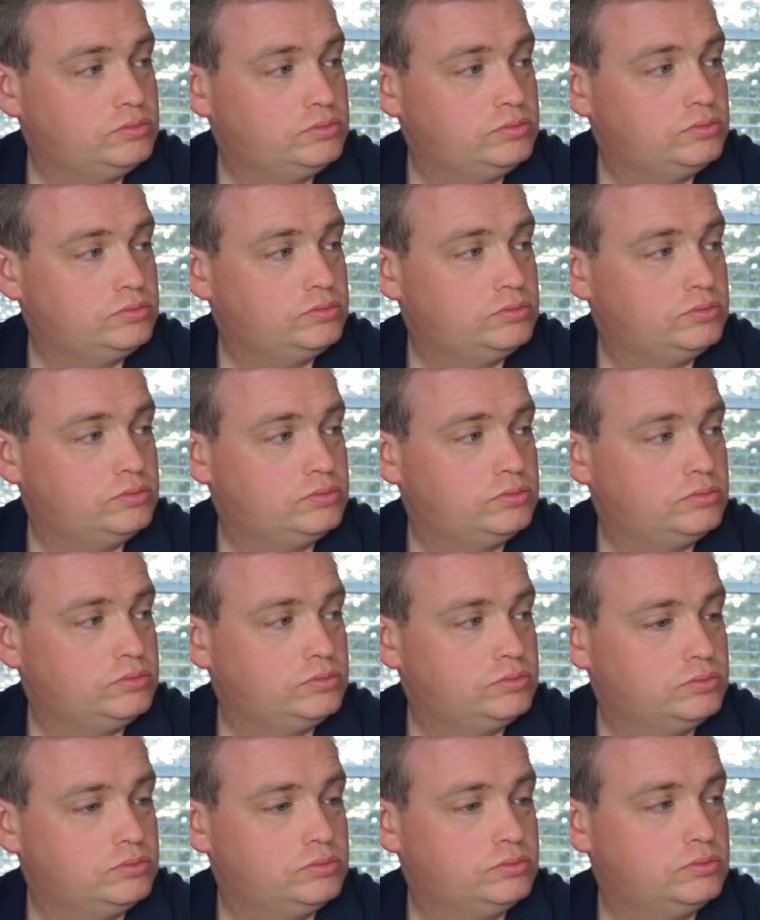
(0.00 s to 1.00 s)

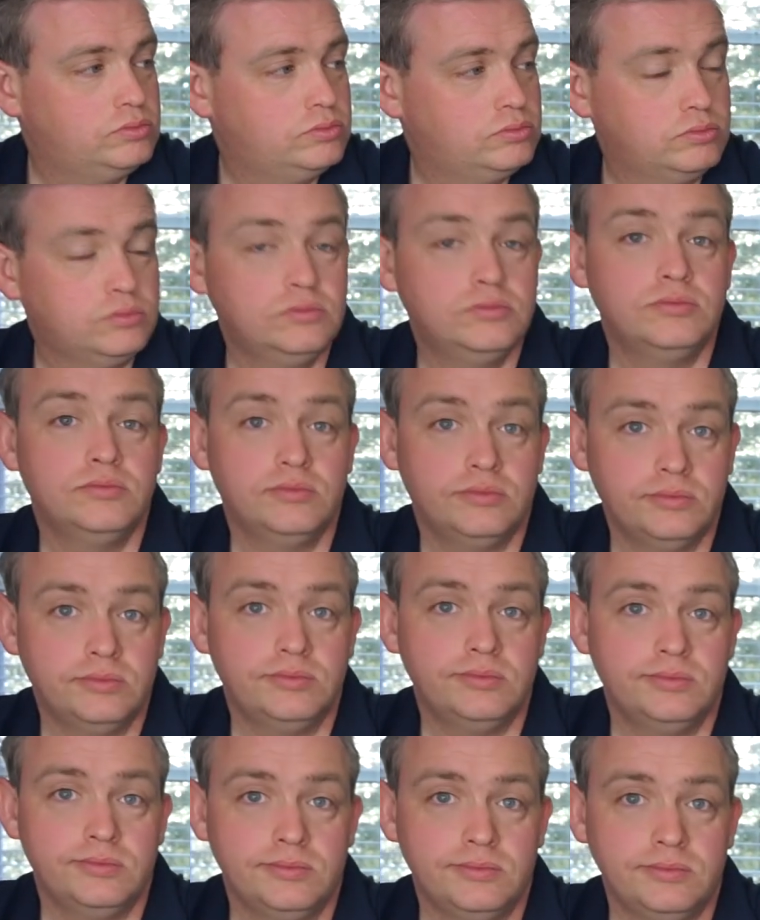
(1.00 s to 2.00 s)

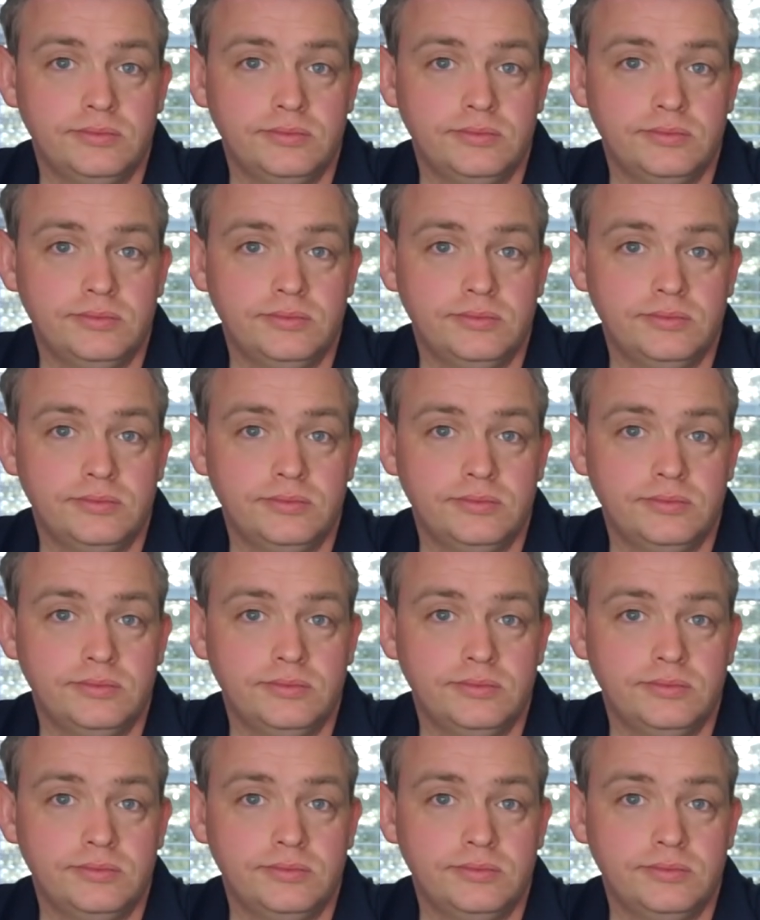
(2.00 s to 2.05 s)
(silent)